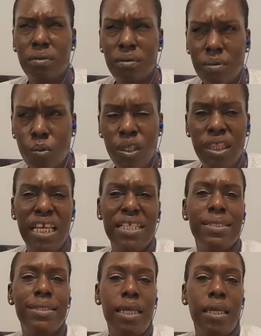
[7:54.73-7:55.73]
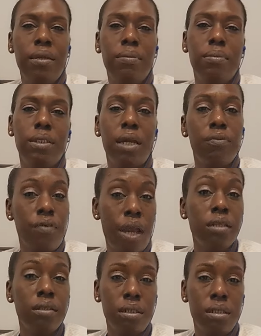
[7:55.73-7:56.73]
with that same
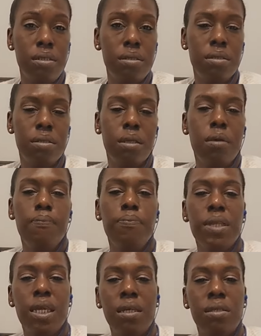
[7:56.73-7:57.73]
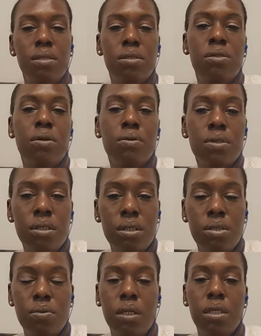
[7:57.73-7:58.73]
directness in certain
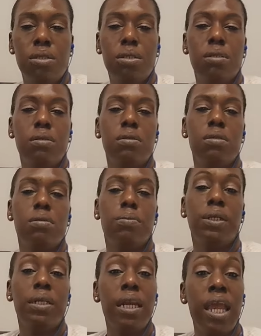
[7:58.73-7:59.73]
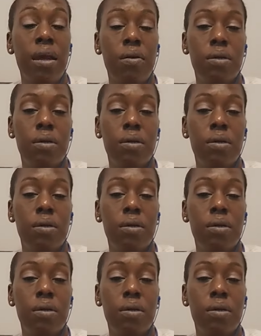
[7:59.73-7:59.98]
situations. But now